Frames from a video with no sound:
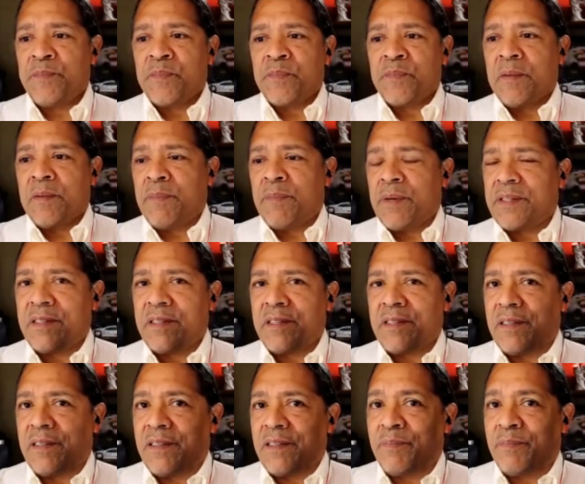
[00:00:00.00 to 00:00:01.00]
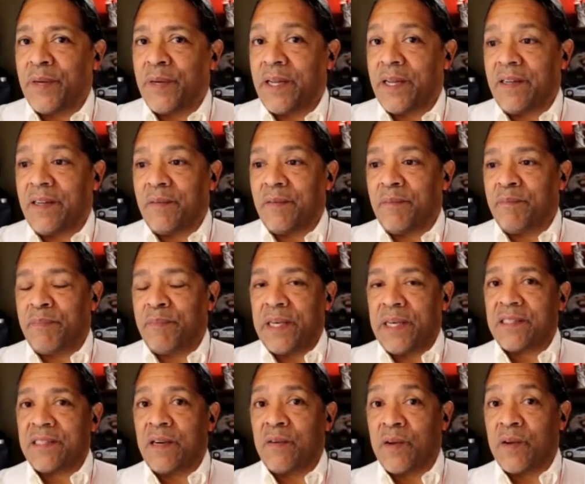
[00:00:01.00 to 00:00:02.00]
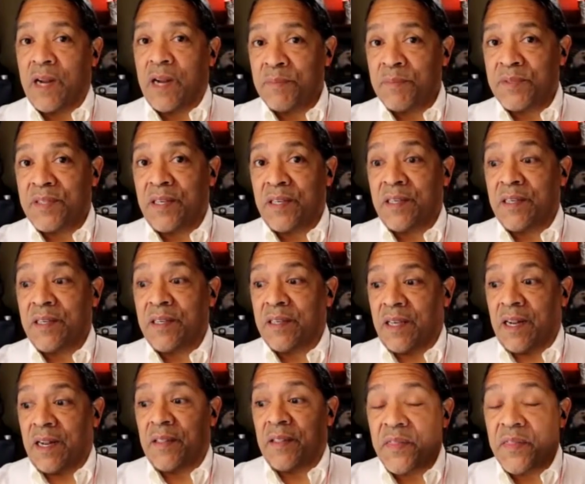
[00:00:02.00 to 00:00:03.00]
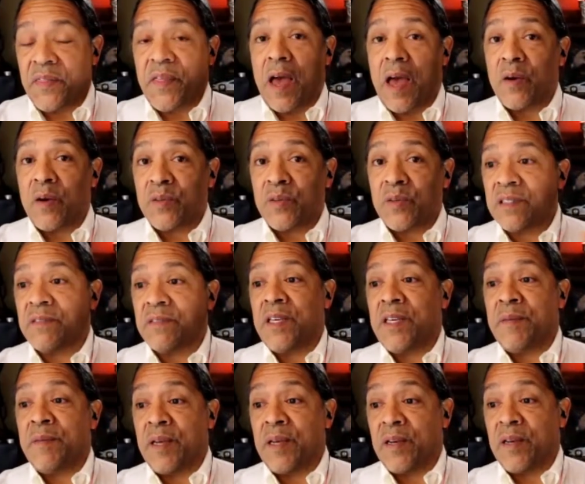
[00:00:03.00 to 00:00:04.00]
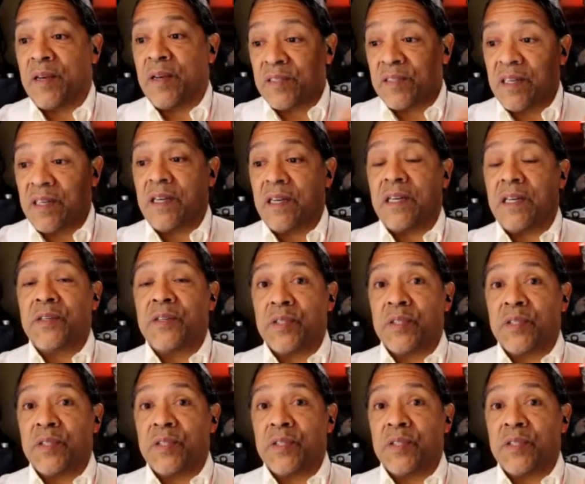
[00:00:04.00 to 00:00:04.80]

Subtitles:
But based on what I'm seeing and the thousands of emails and hundreds of